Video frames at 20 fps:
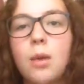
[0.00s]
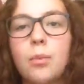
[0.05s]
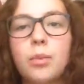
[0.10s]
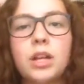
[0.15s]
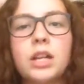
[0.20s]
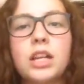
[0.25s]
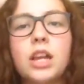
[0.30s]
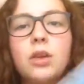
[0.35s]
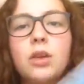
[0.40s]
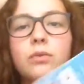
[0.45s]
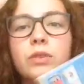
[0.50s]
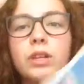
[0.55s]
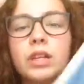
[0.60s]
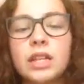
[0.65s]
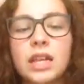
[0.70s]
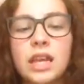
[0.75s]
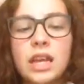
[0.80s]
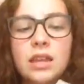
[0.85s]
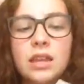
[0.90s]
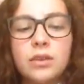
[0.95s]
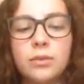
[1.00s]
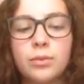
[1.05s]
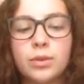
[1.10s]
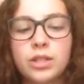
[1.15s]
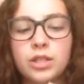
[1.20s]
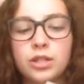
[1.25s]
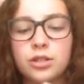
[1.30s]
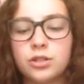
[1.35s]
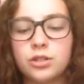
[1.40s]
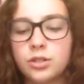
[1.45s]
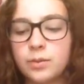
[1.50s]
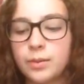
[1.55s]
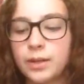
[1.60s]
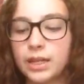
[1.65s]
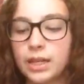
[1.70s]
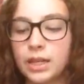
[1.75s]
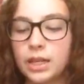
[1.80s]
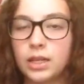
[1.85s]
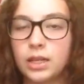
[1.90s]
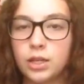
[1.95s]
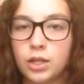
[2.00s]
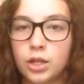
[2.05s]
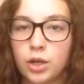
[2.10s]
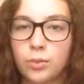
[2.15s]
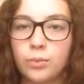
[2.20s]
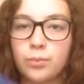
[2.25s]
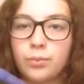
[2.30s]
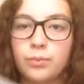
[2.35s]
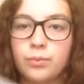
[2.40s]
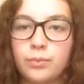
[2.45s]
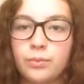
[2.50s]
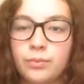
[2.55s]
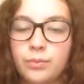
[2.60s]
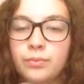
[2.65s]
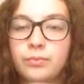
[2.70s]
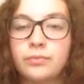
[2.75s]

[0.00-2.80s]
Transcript: Planning on reading it in the winter to make it, you know,